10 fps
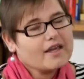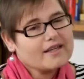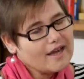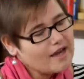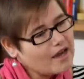
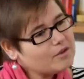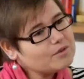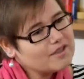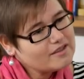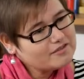Yeah, I
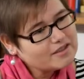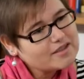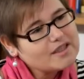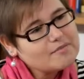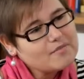would definitely
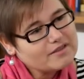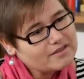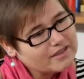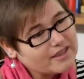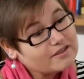say
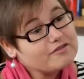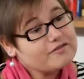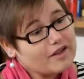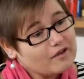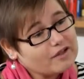monthly at the
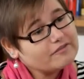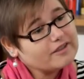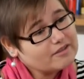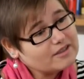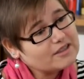very,
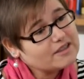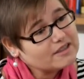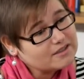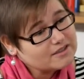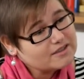very
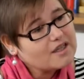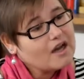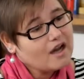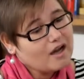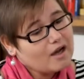least.
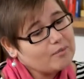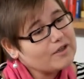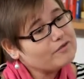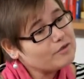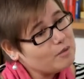
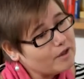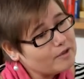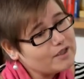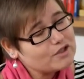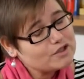If you want
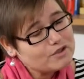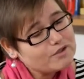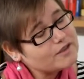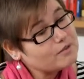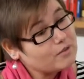to make sure
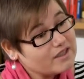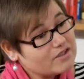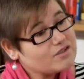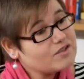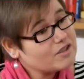that the
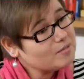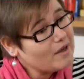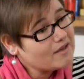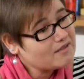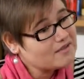relationship
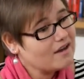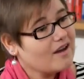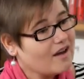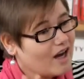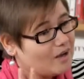has the
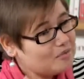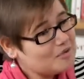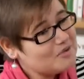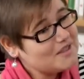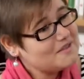up
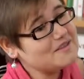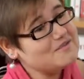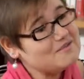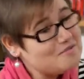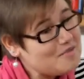to date
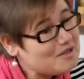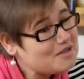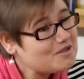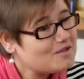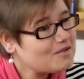
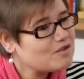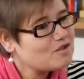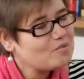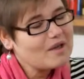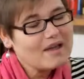information, so to
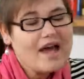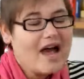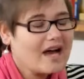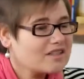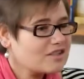speak,
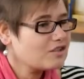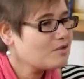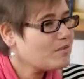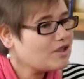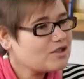and just to
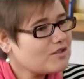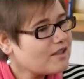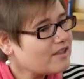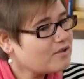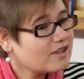make sure
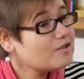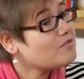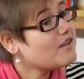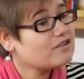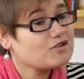that you
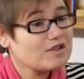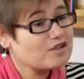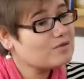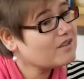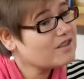keep that
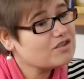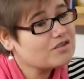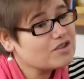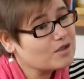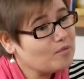trust
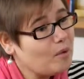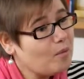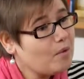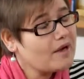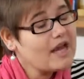relationship
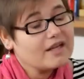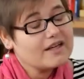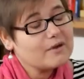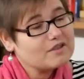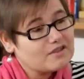open.
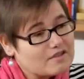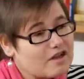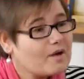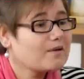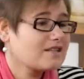Now, it doesn't
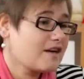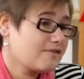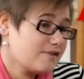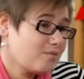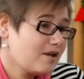always
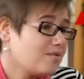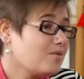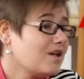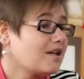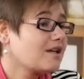have to be a
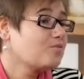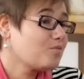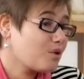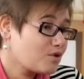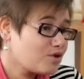meeting in
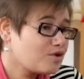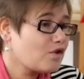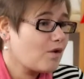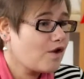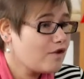person
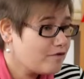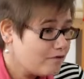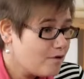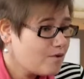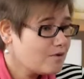or on the
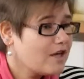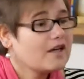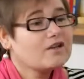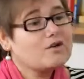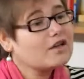phone.
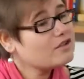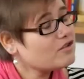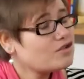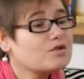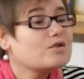You can
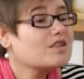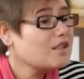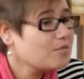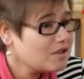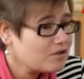just shoot an
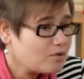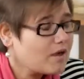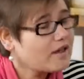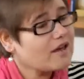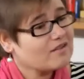email to
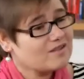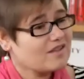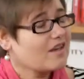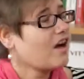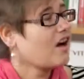one another and
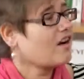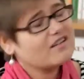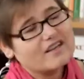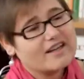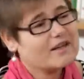say,
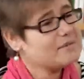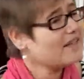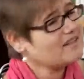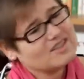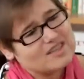okay, I'm
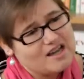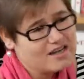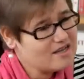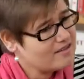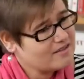kind of stuck
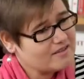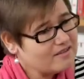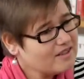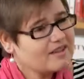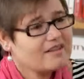here.